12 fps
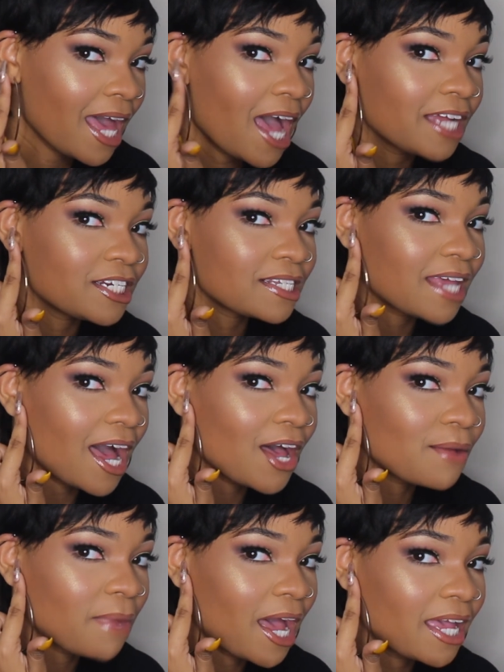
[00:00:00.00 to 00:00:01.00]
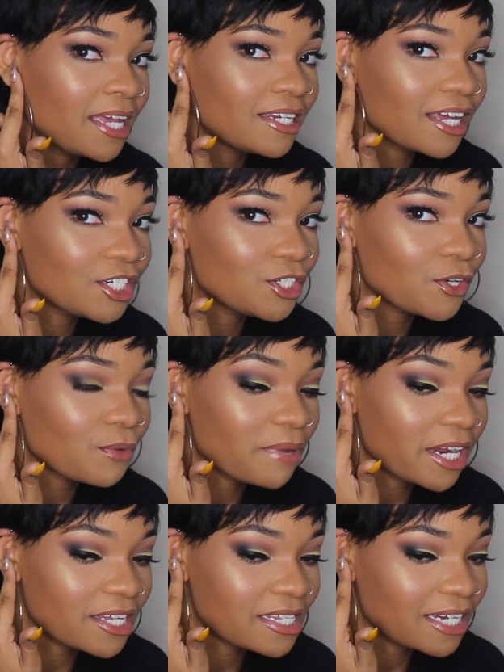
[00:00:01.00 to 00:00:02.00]
I just got my industrial
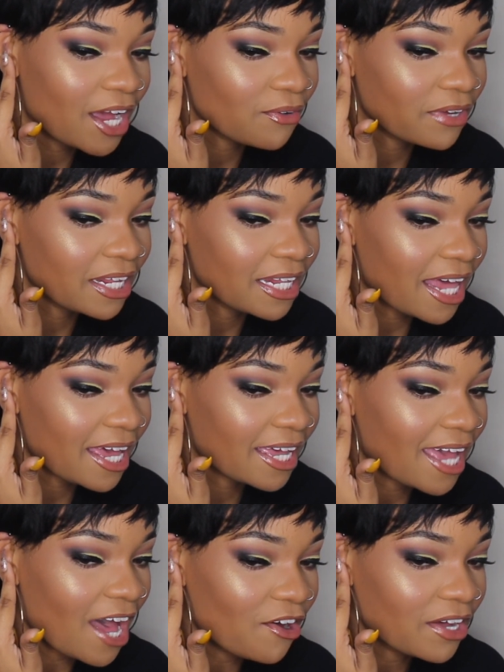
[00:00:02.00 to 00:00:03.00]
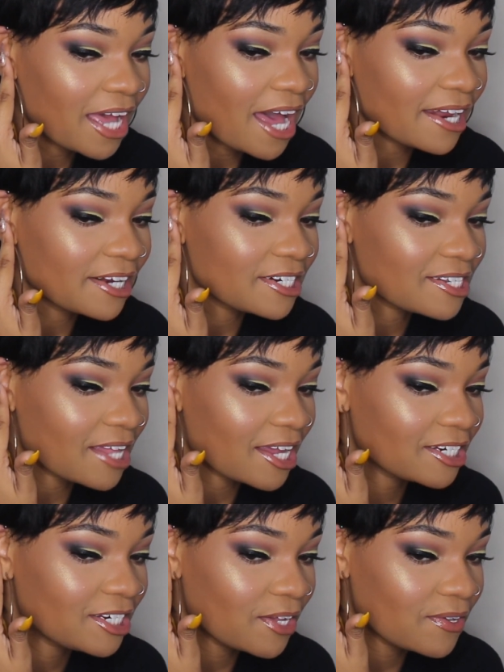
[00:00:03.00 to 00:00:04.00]
pierced, and I really like how it kind of just
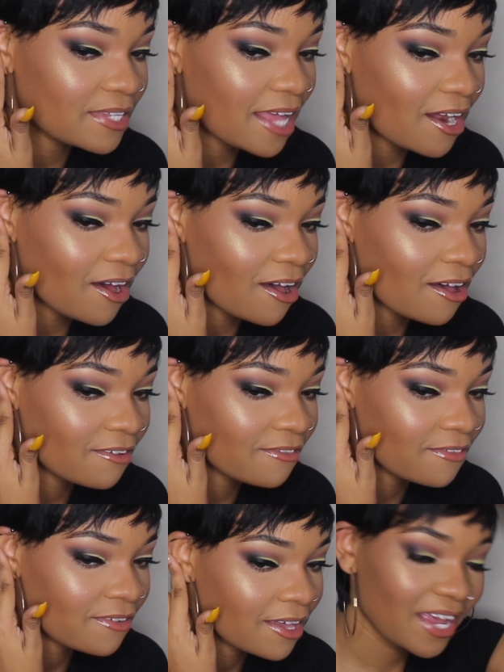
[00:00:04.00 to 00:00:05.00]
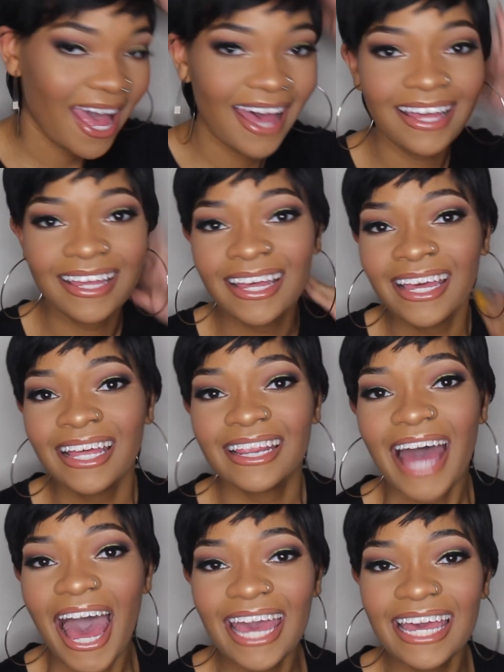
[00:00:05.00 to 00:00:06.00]
like shows that off. But yeah,
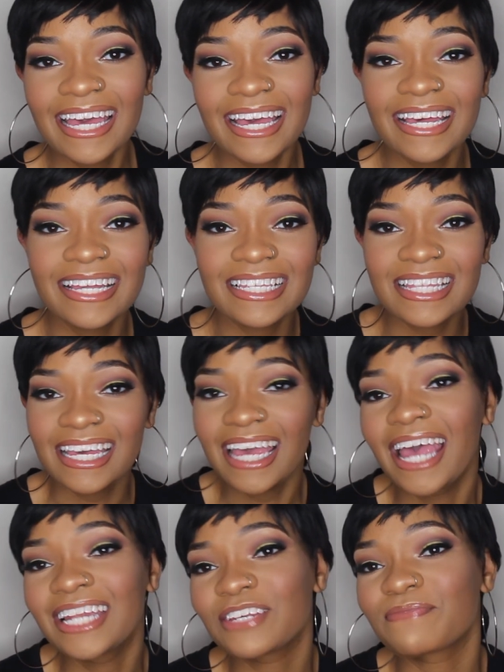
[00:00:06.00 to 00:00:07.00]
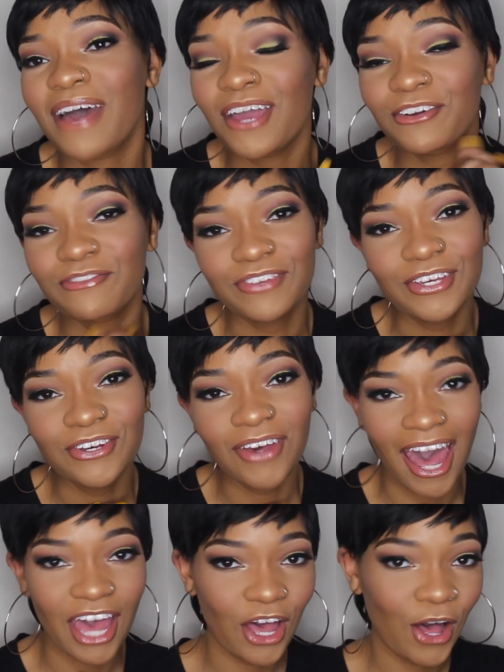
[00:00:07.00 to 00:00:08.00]
that is the end of my review.
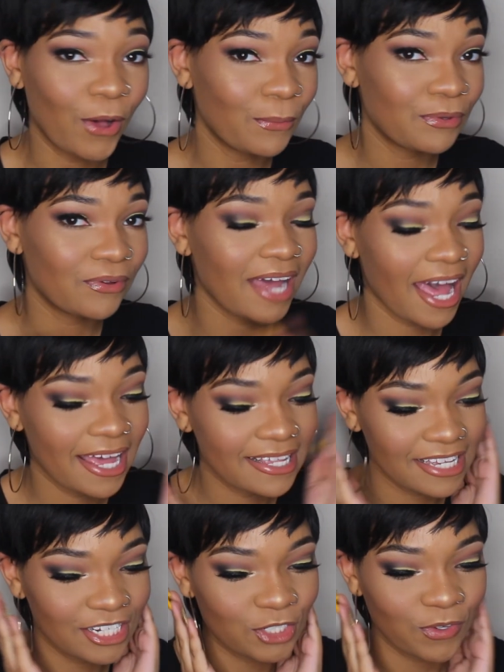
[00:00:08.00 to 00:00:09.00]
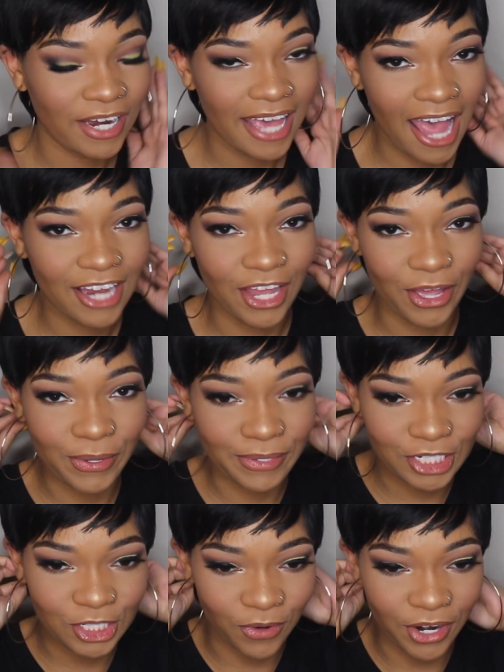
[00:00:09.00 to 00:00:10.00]
I hope you guys enjoyed it. I know it
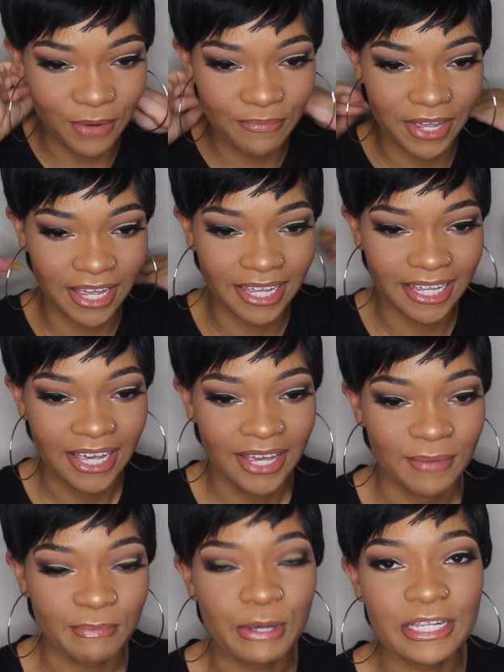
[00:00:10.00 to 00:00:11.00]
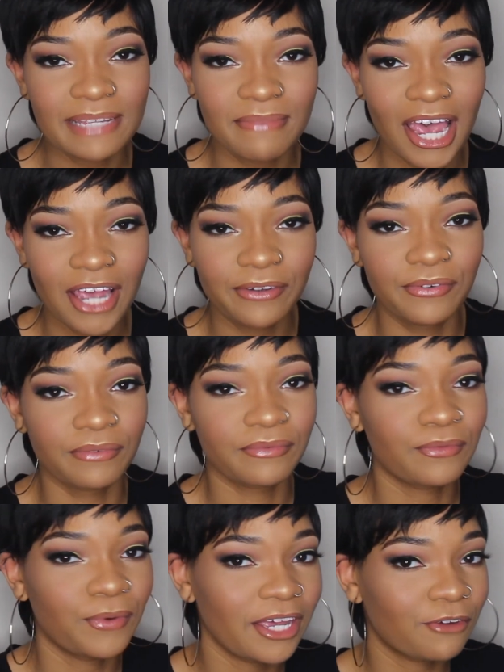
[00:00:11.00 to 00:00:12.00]
was short, but most of my
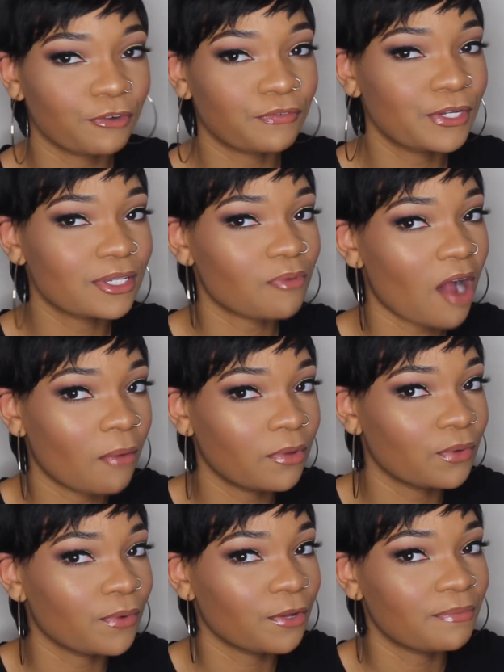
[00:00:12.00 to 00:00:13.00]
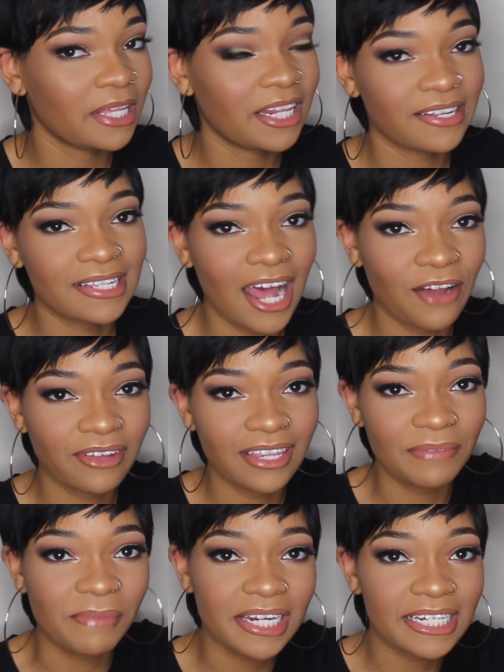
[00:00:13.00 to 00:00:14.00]
wig reviews probably will be. There's not
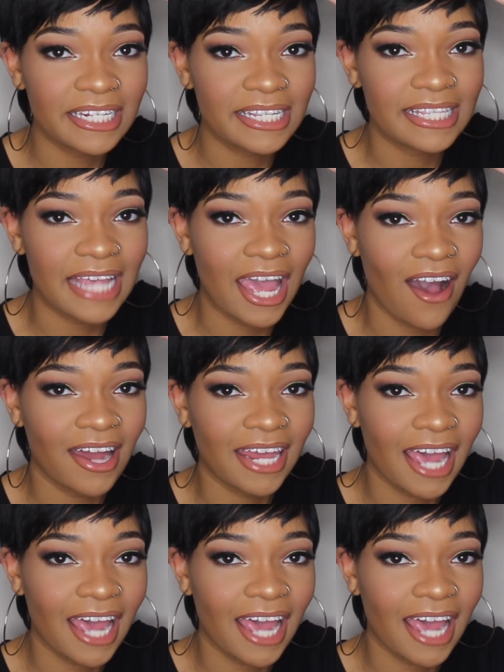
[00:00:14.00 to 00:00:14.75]
really much to say on it.